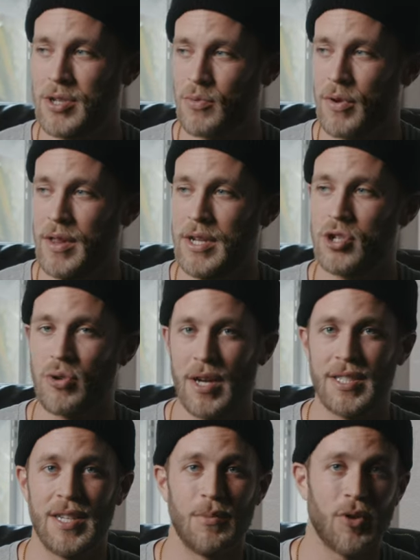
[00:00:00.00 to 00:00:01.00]
to really
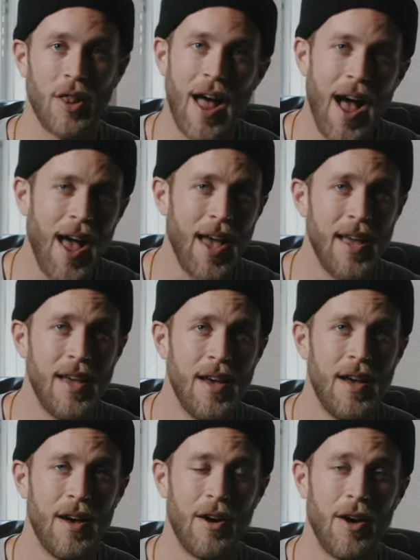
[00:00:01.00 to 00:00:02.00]
trust and rely
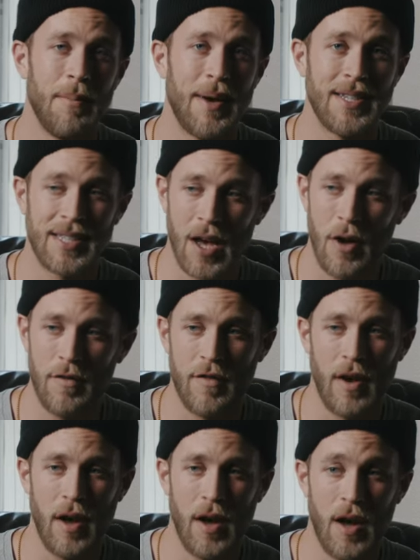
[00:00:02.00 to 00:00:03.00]
on
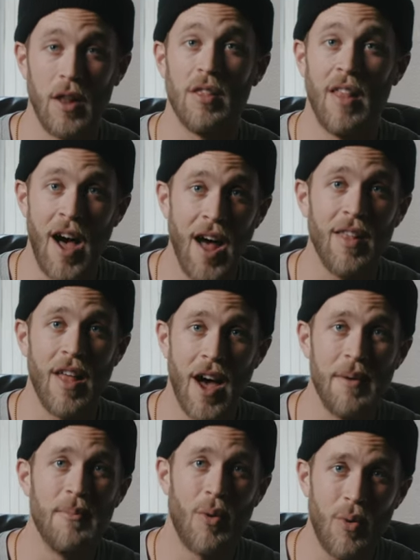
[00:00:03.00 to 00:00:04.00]
myself uh, a lot,
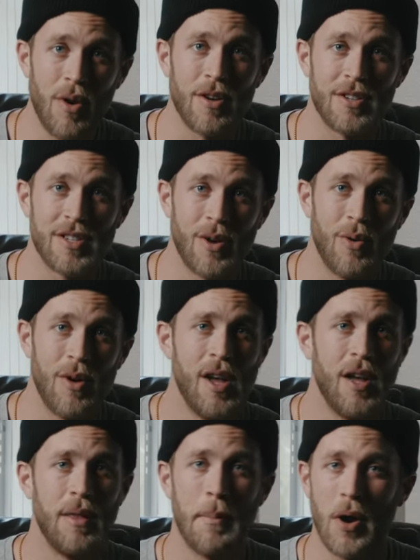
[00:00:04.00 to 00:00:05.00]
lot more. So
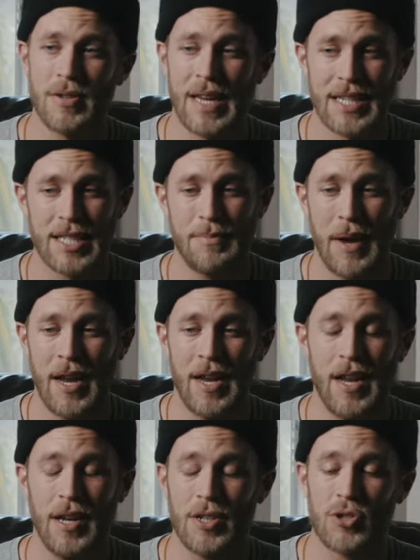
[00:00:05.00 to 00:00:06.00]
MarsX has been
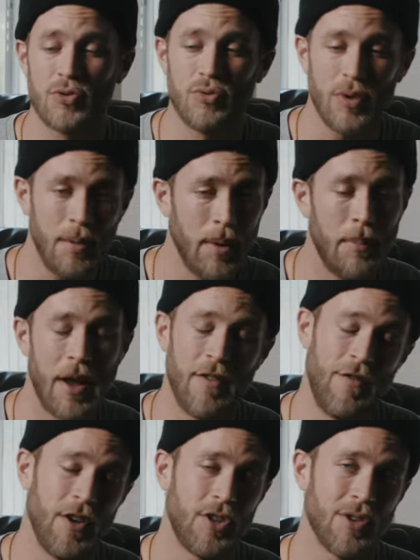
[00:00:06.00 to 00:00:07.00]
extremely
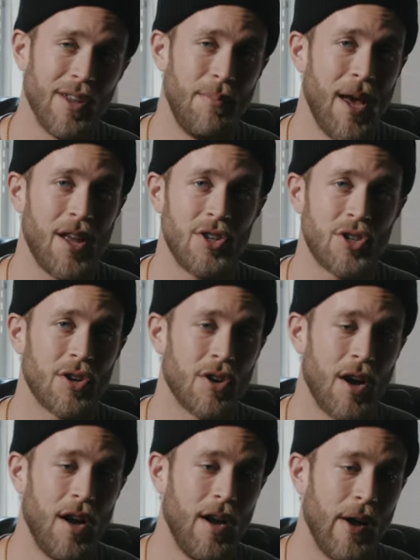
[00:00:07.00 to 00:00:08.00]
beneficial in making sure
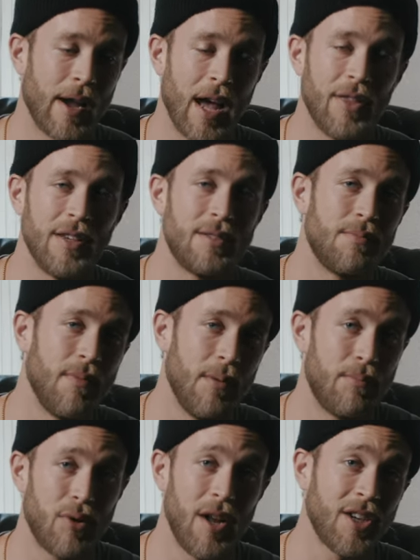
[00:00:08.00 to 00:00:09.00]
uh, I got this
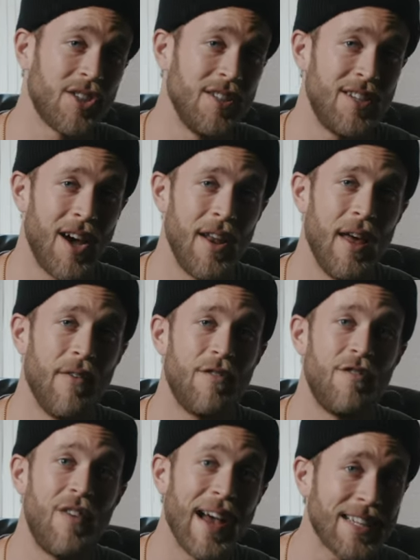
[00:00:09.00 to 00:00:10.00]
production done
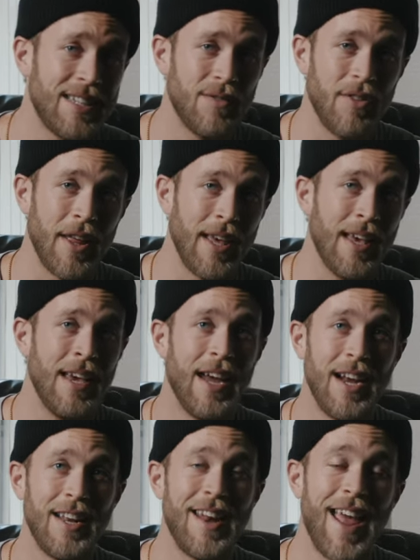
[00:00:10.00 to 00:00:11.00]
effectively
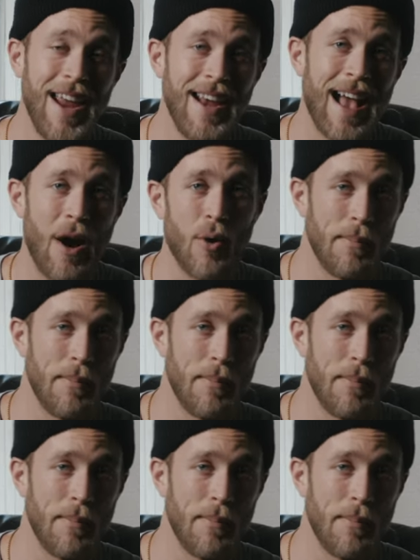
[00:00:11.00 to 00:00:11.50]
in an eight hour